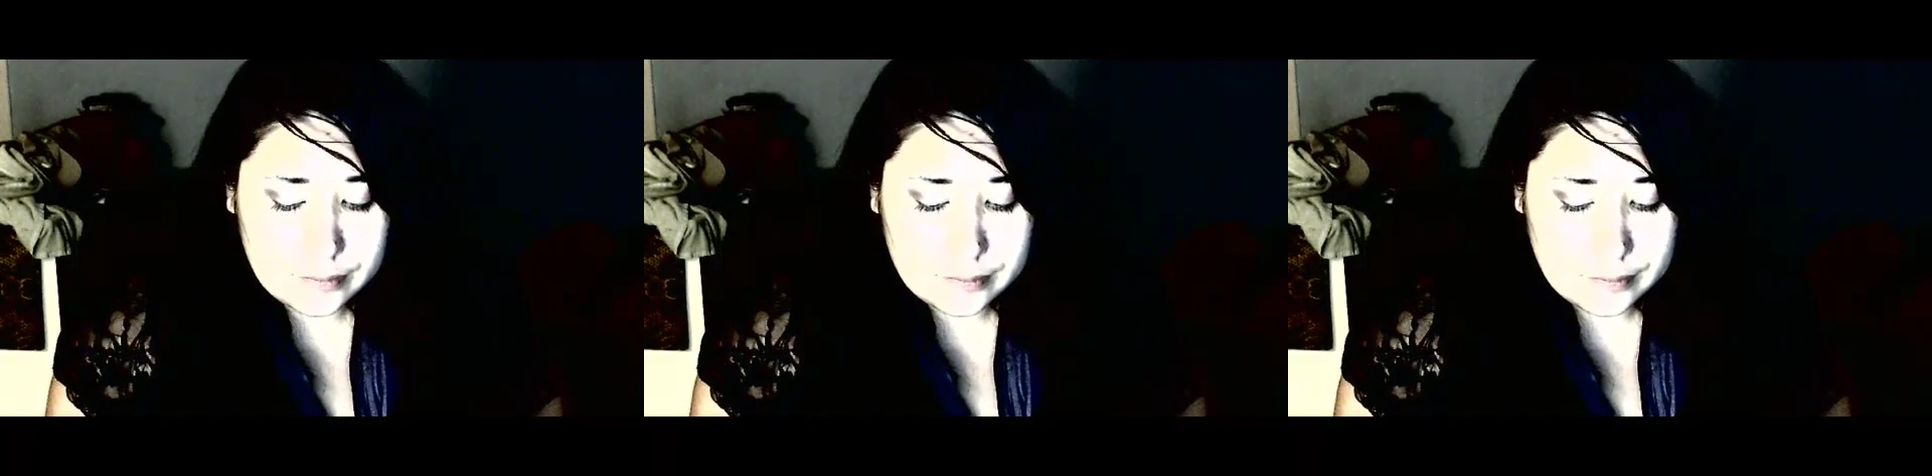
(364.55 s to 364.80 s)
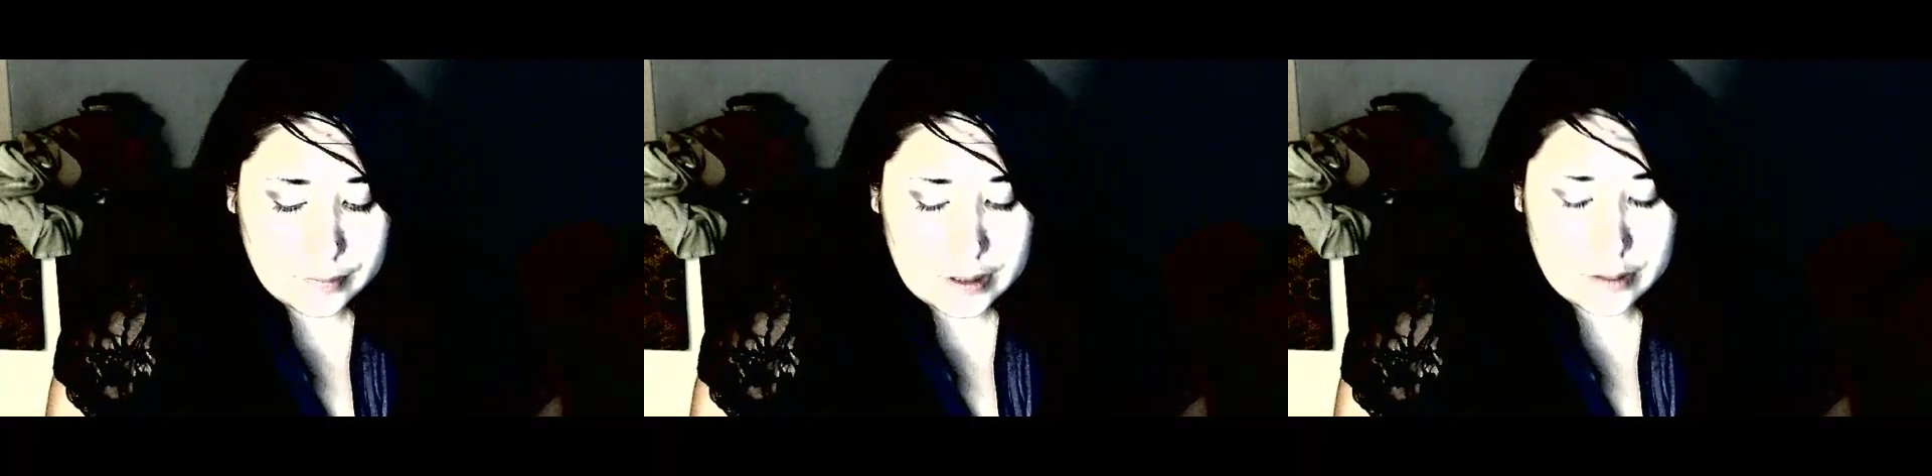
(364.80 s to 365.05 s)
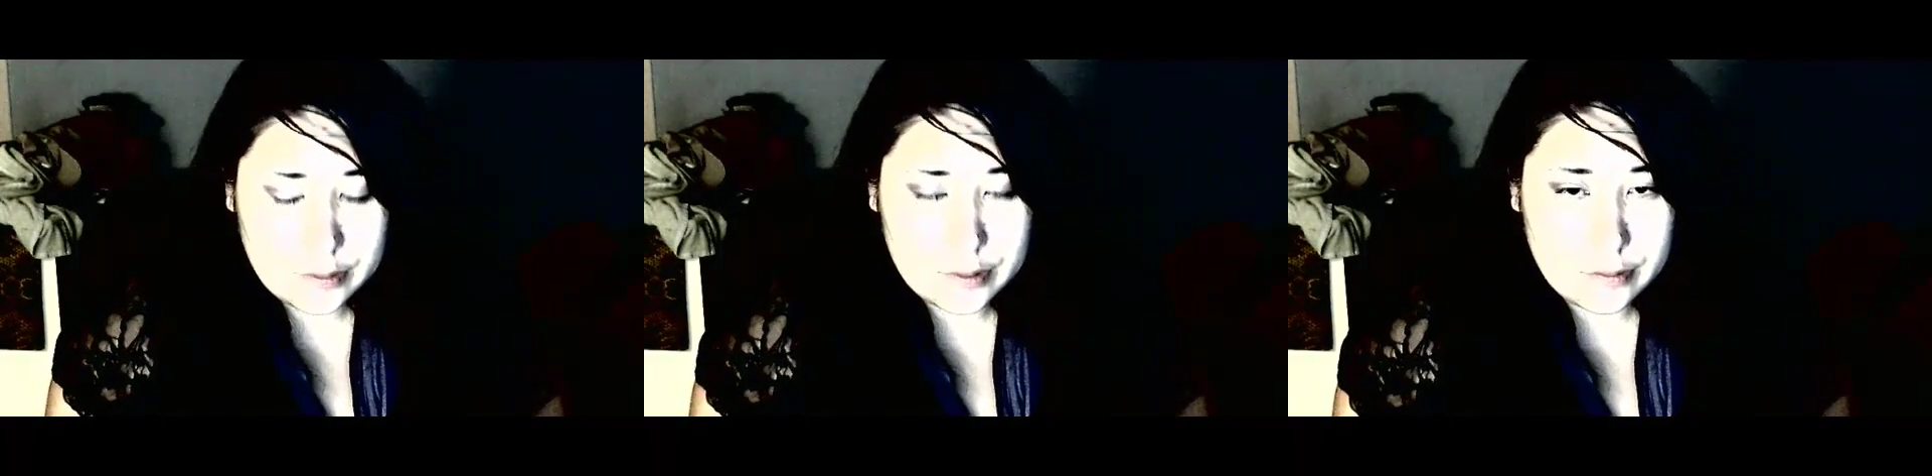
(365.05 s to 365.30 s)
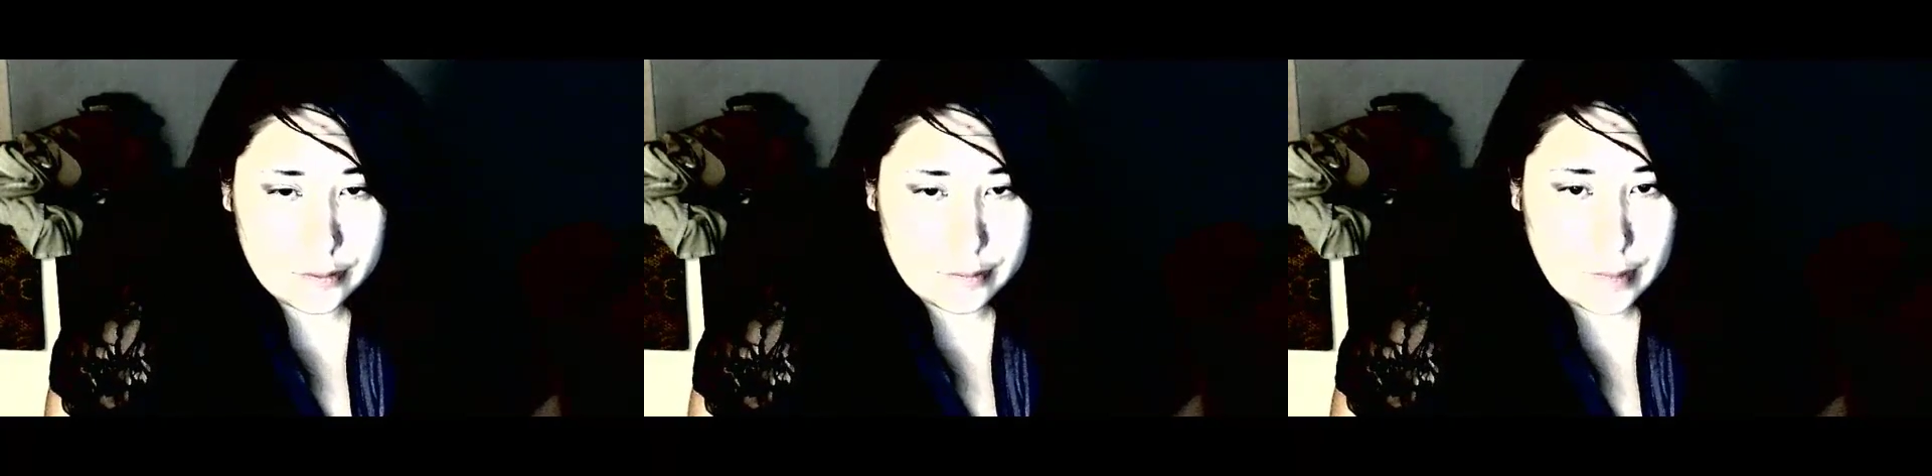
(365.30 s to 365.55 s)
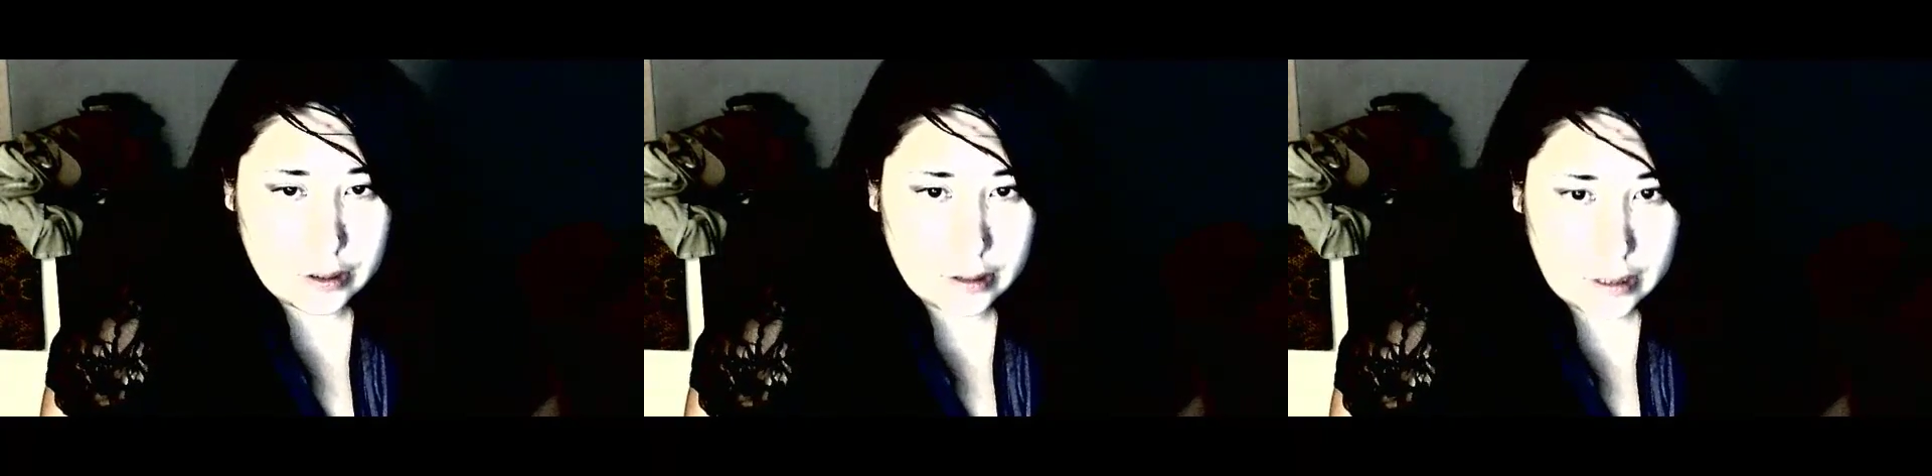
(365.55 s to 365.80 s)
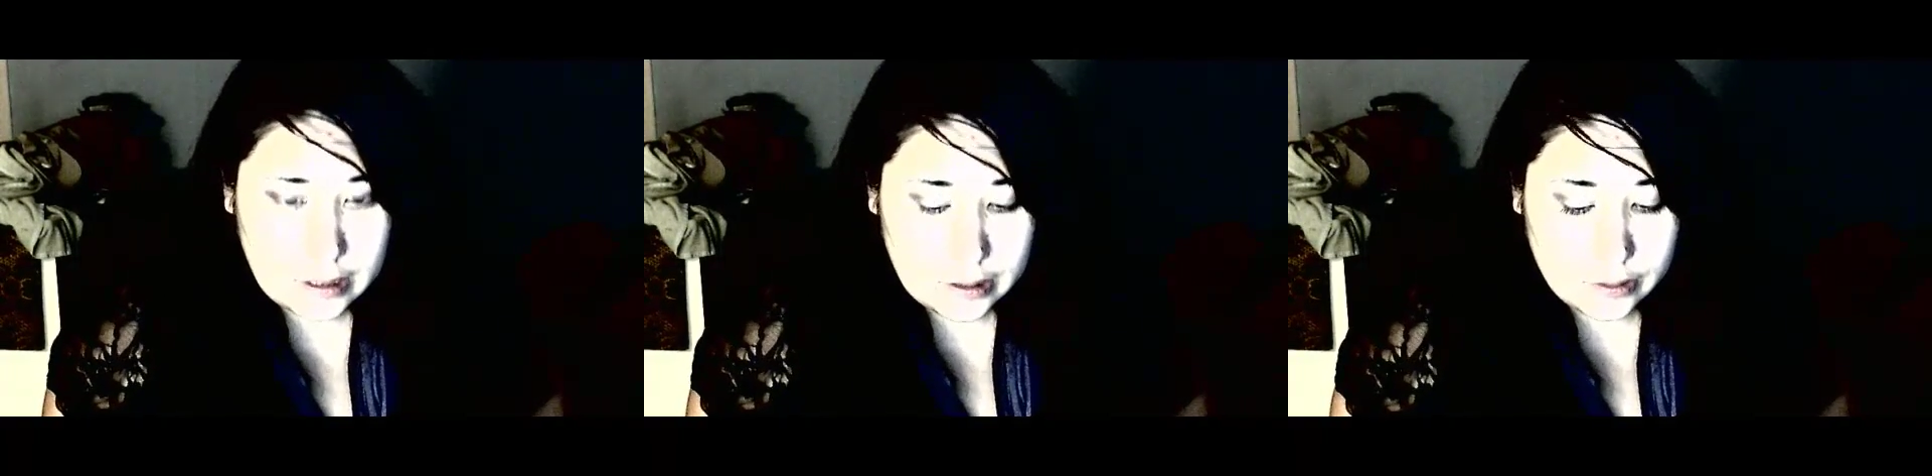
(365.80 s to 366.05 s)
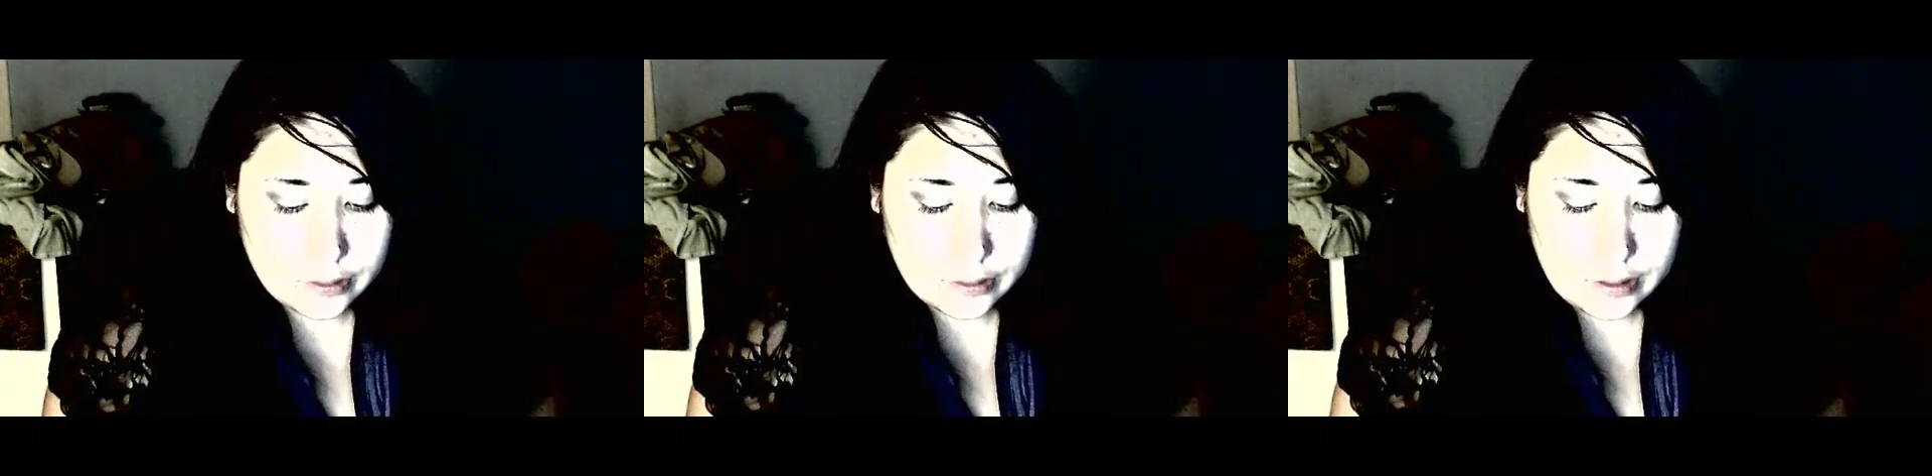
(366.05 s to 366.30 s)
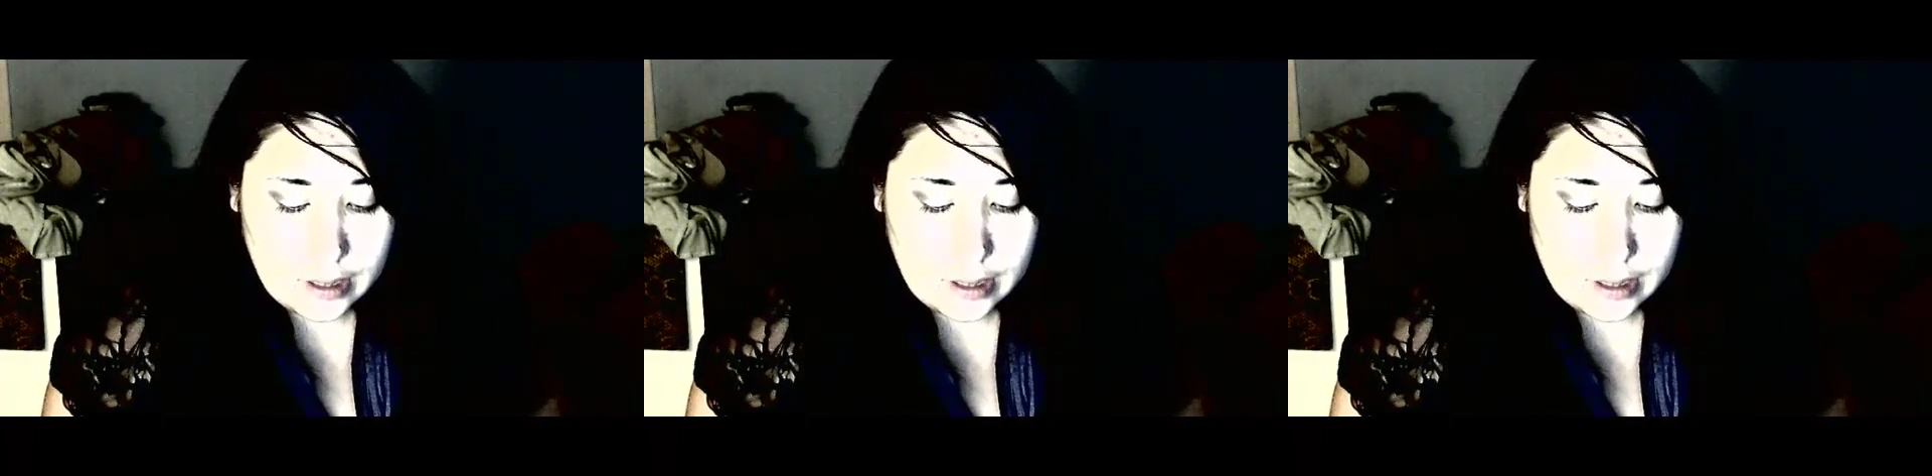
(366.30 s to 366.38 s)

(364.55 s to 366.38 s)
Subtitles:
because they were mentally ill